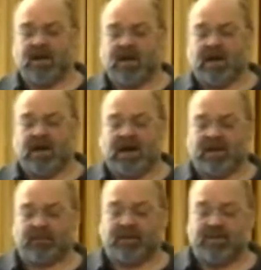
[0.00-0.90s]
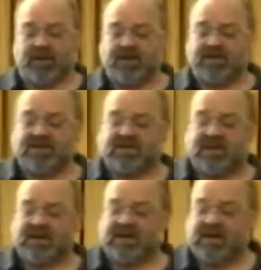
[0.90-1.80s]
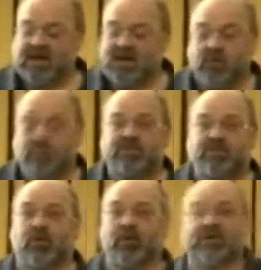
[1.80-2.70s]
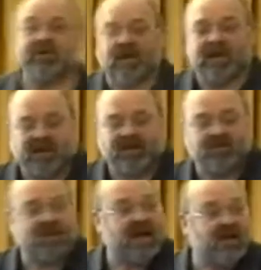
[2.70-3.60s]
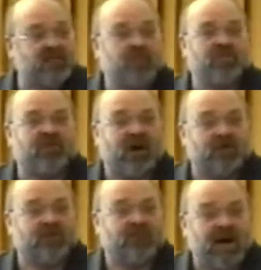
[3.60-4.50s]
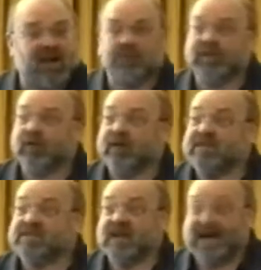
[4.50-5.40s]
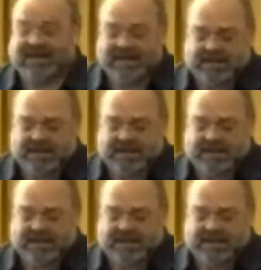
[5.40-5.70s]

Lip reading: The print processing, we spool the data for final bill runs nightly.